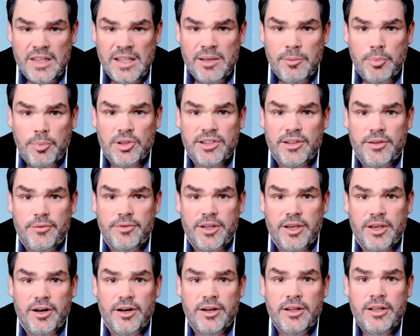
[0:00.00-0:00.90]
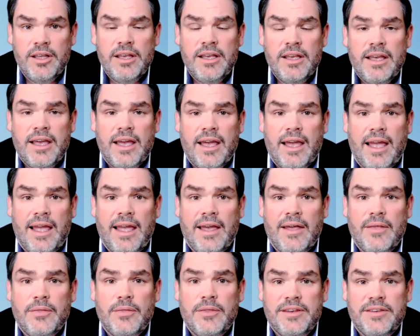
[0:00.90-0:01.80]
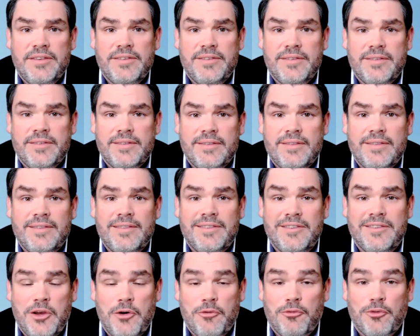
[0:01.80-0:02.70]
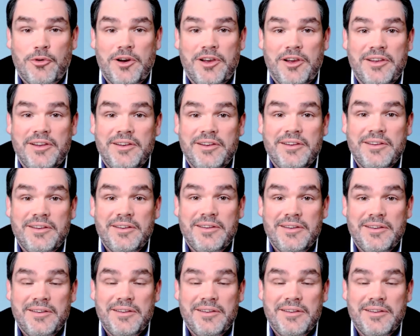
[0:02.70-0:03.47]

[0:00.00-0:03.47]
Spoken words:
and Bolivia, and the different,